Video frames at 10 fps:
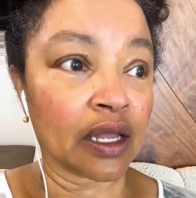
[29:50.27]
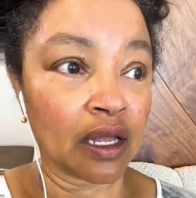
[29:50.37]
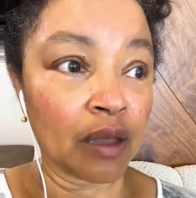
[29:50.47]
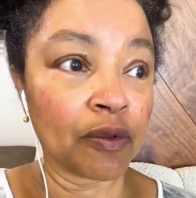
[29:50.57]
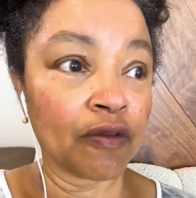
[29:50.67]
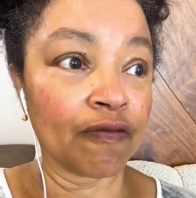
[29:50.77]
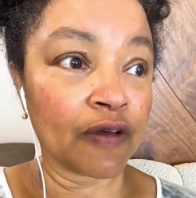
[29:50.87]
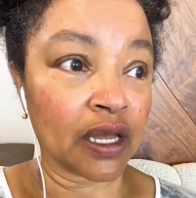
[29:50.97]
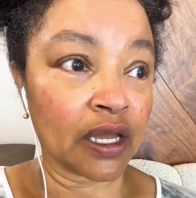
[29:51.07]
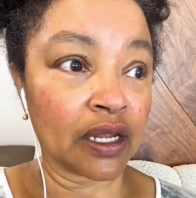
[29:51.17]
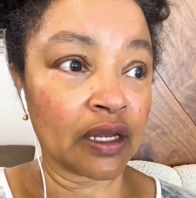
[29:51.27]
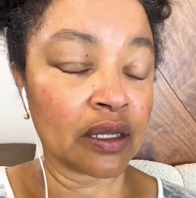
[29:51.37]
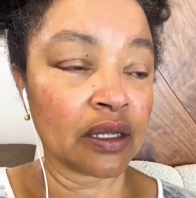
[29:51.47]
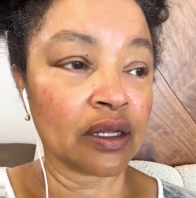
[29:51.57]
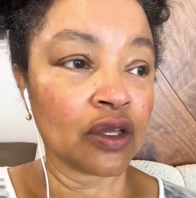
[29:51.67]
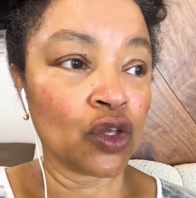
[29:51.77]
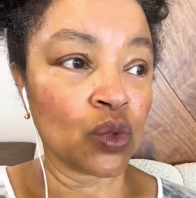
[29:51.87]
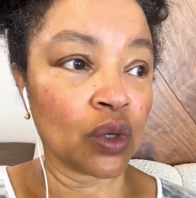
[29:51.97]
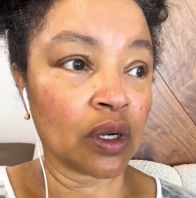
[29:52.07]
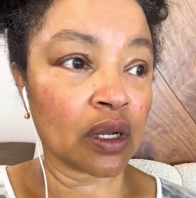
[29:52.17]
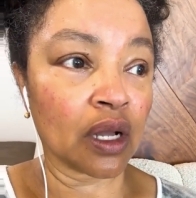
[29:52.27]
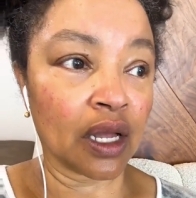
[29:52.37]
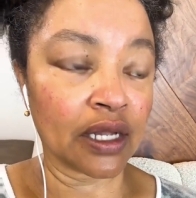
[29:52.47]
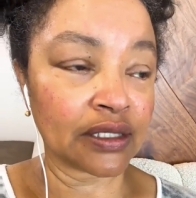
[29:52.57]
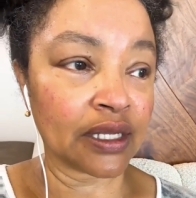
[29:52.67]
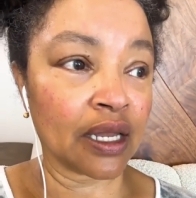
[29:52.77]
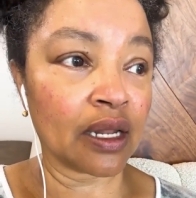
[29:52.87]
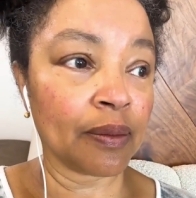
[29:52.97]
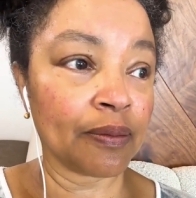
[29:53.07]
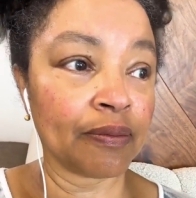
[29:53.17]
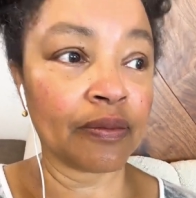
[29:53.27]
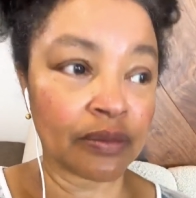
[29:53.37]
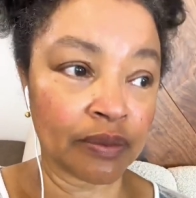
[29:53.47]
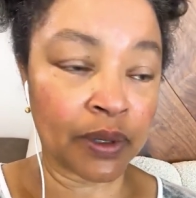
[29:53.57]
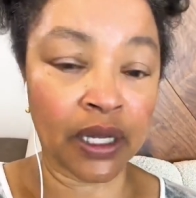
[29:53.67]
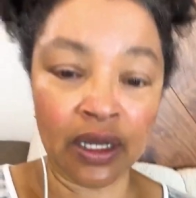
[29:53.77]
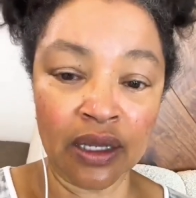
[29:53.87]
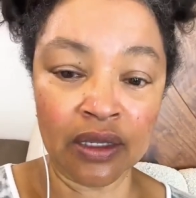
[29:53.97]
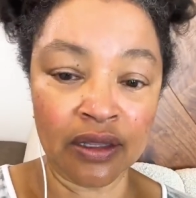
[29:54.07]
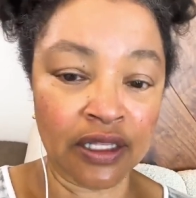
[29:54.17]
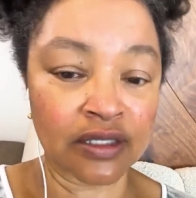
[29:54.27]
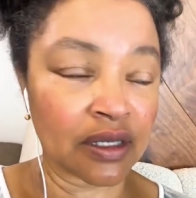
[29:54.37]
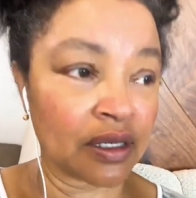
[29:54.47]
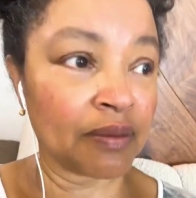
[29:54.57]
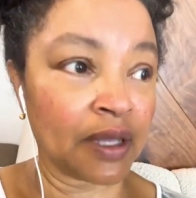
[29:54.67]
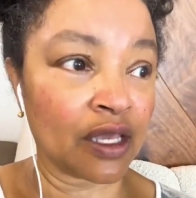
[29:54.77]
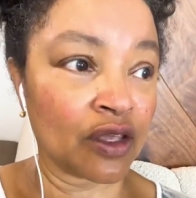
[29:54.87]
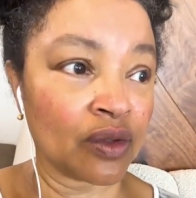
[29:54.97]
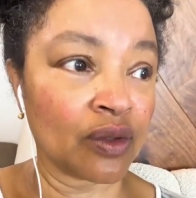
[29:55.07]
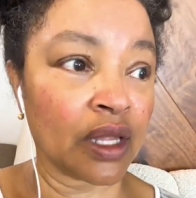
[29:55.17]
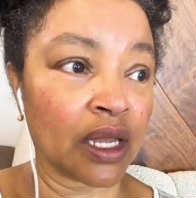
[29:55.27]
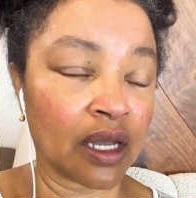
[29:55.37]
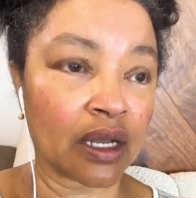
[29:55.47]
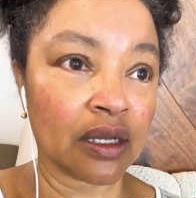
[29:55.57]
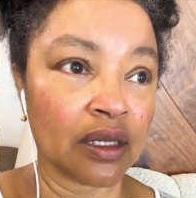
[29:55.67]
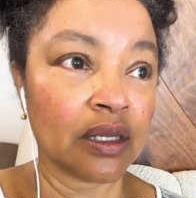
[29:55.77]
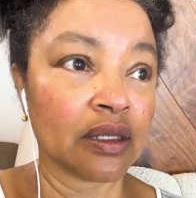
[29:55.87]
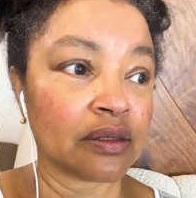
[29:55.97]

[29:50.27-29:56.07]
I can help you find your content bug that's going to make you like